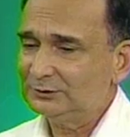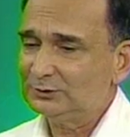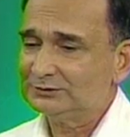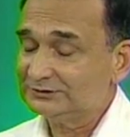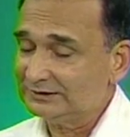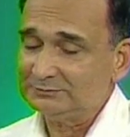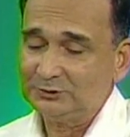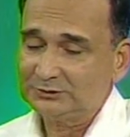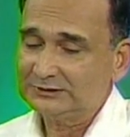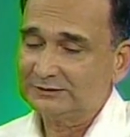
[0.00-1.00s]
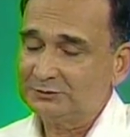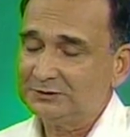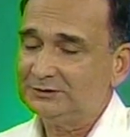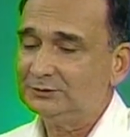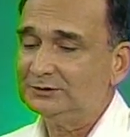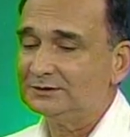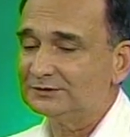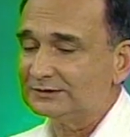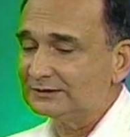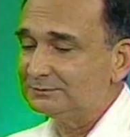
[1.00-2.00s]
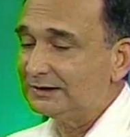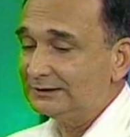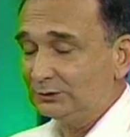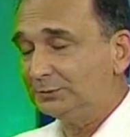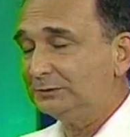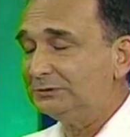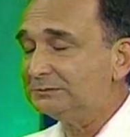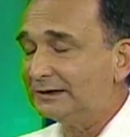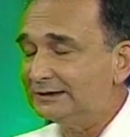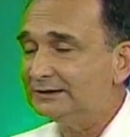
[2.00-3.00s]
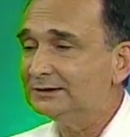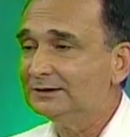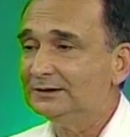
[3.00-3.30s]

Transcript: some local government units banning open pit mining.